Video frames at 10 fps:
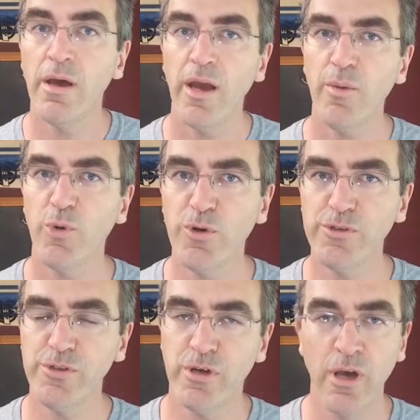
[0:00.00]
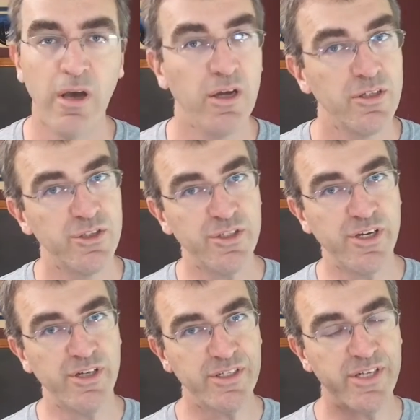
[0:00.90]
Hey brewers,
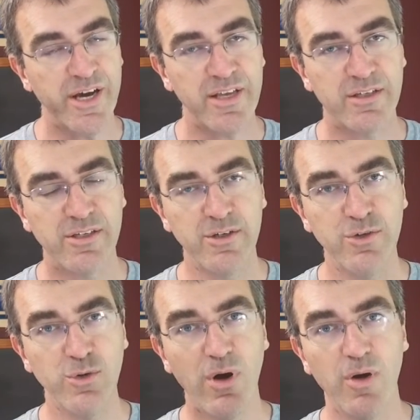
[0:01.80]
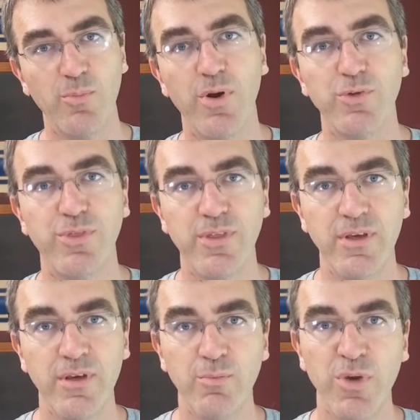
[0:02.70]
just here to talk to you about
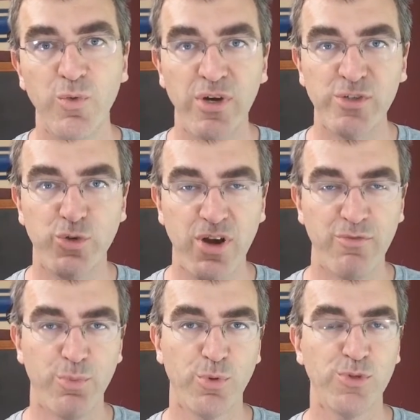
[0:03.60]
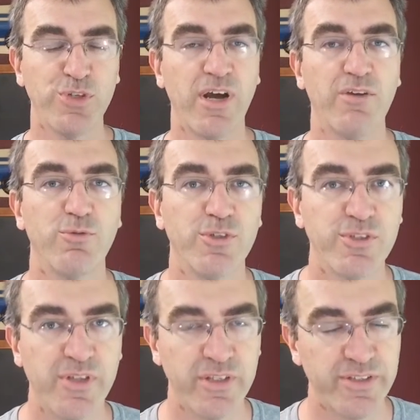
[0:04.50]
the Midwest Craft Brewers
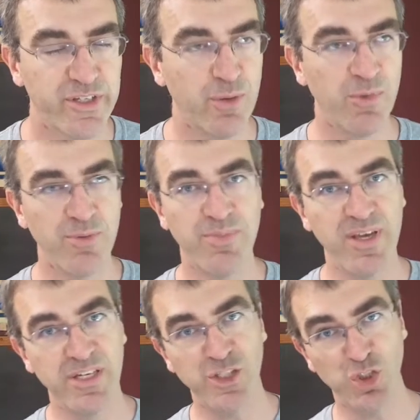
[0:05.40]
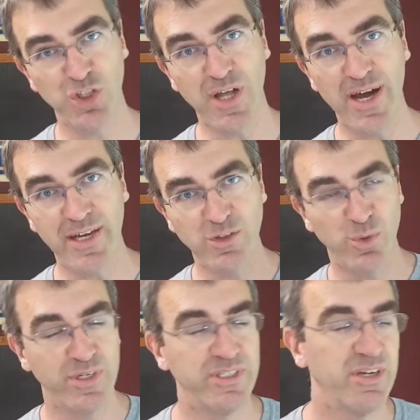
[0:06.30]
Conference that's coming up the end of July
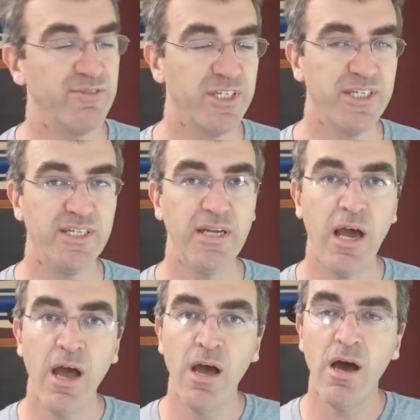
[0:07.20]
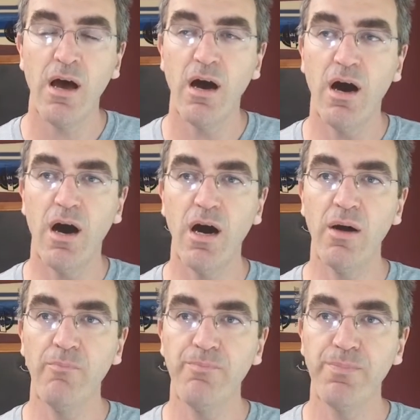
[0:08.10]
twenty seventeen.
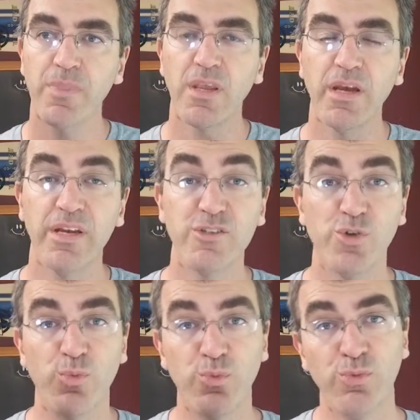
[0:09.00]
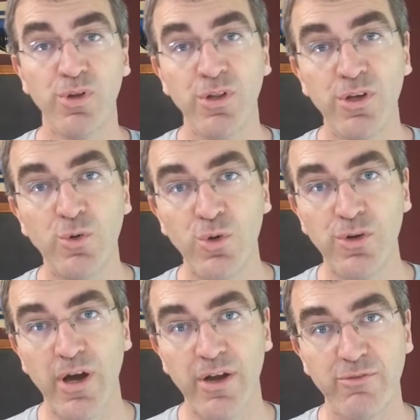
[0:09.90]
Um, it is a really
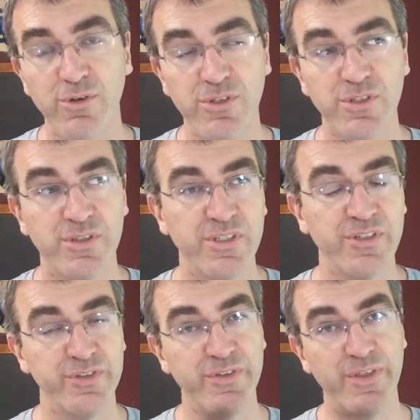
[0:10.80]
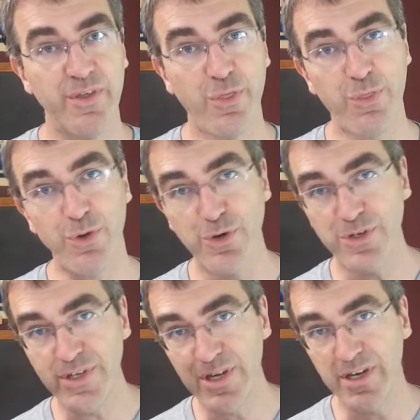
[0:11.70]
cool conference. This is the
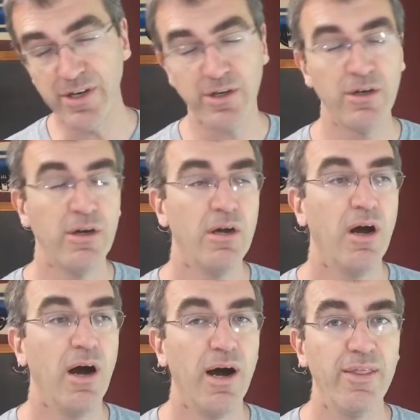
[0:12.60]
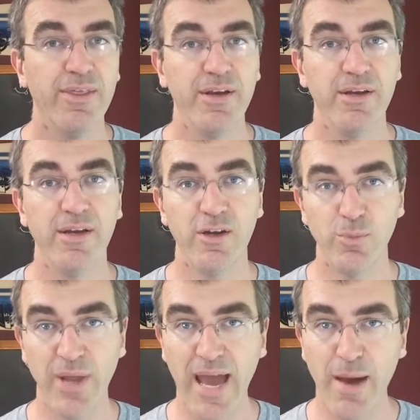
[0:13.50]
third year uh, that
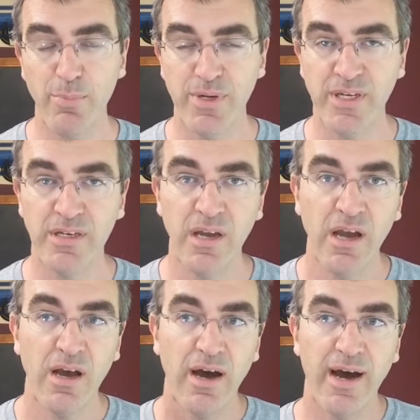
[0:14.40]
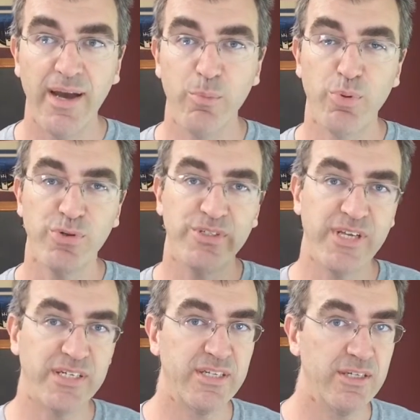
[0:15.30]
it'll be happening. I
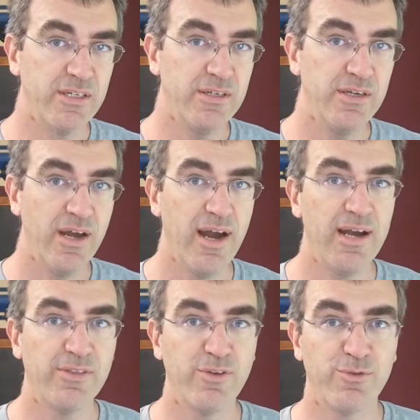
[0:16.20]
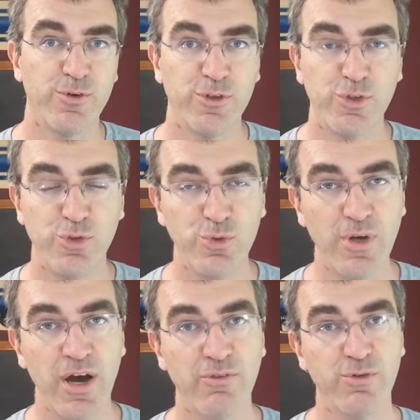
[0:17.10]
presented at the first two
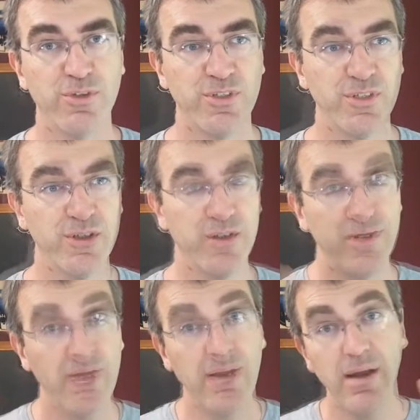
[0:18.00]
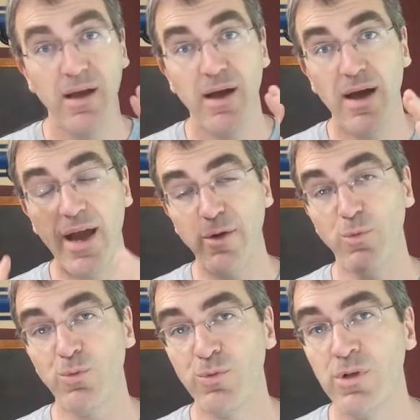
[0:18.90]
conferences, and I
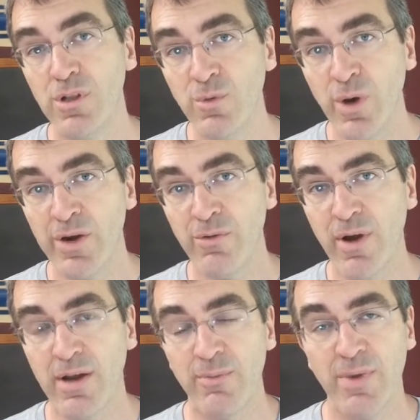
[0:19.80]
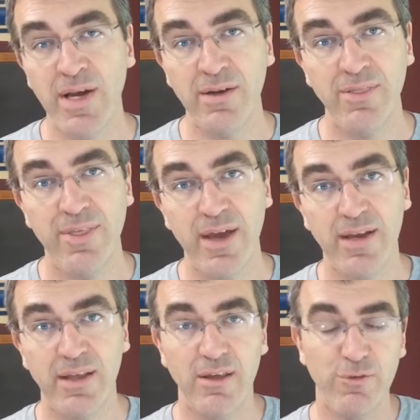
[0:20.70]
really want to recommend
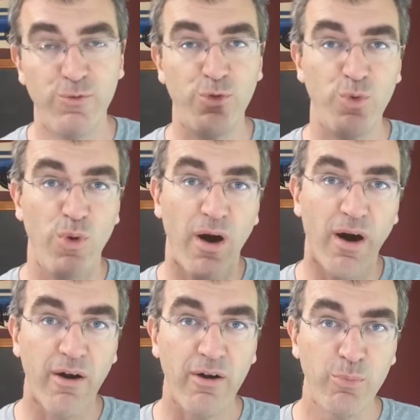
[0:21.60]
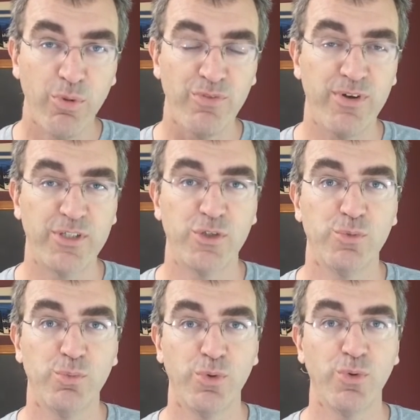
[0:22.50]
that if you are a professional
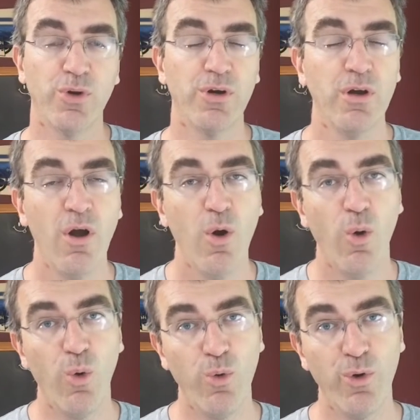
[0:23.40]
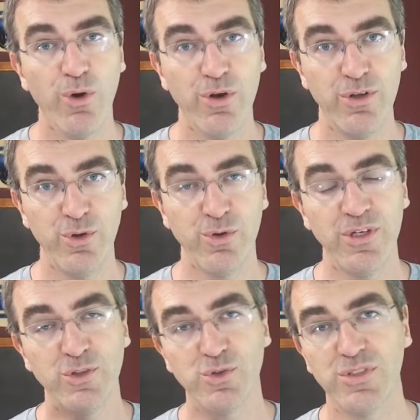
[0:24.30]
brewer or you're
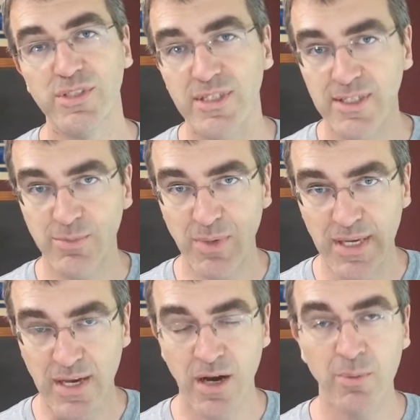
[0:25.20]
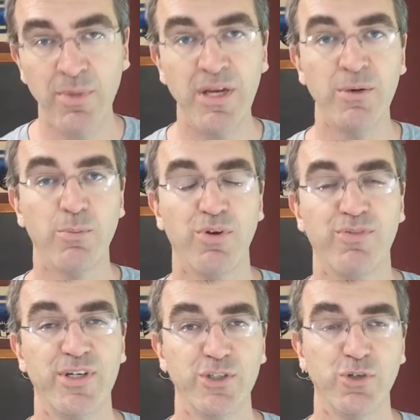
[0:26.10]
interested in becoming a
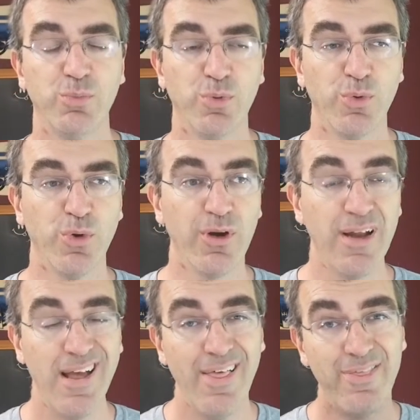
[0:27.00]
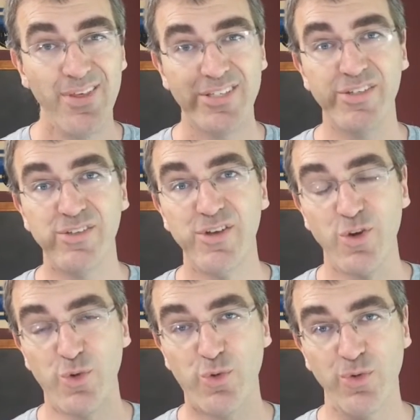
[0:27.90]
professional brewer, this is a
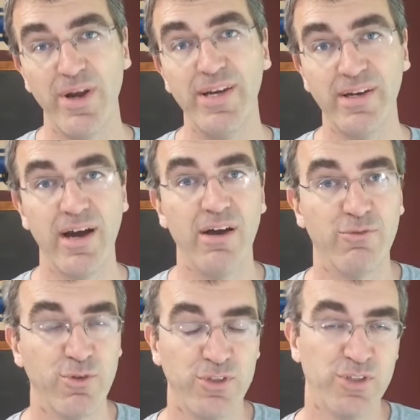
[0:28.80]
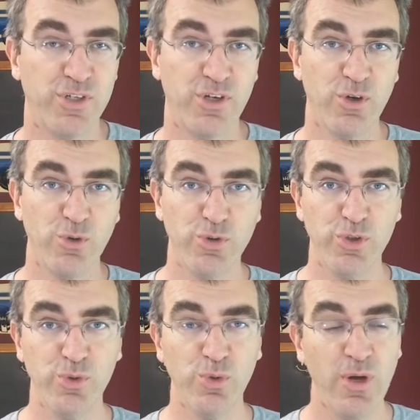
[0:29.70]
great conference to go
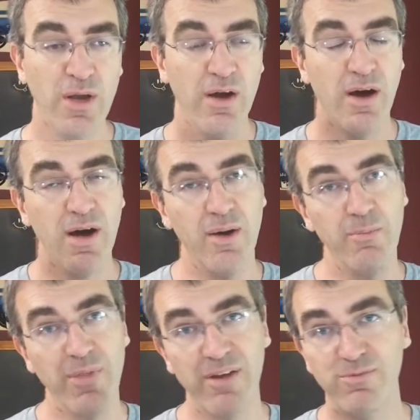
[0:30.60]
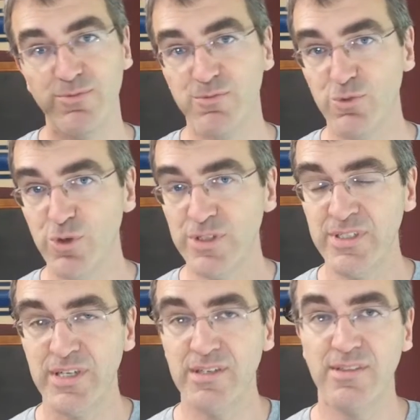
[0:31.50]
to. Um, I've
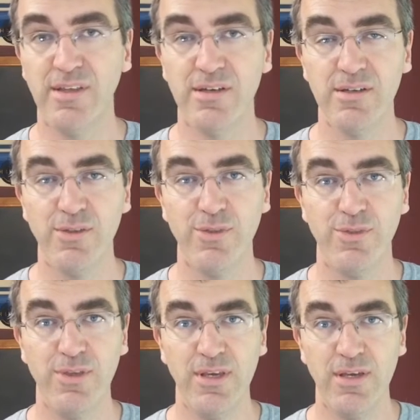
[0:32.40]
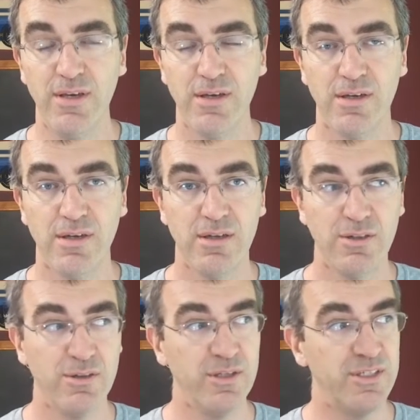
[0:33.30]
looked at the, the
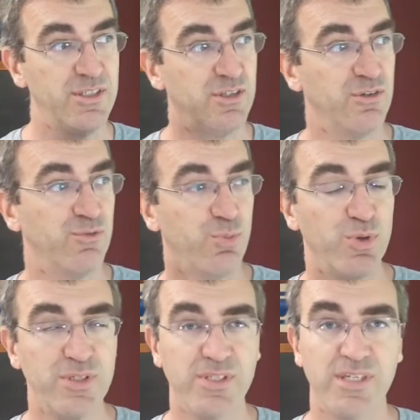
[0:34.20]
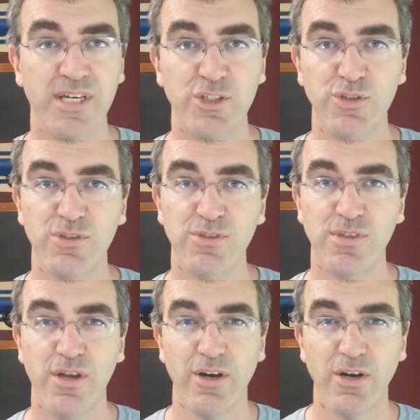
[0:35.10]
list of presentations
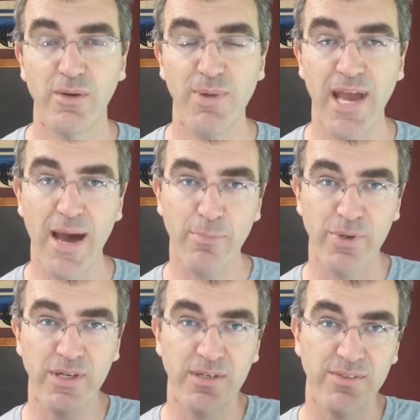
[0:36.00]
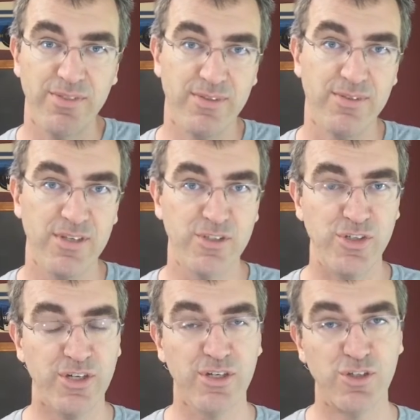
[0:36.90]
that are going to be happening this
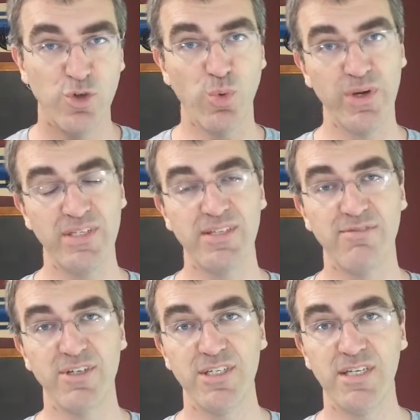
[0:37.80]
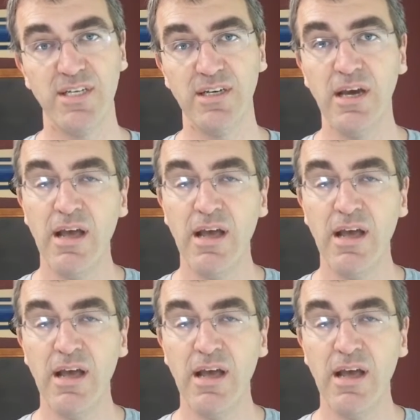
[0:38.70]
year in twenty seventeen.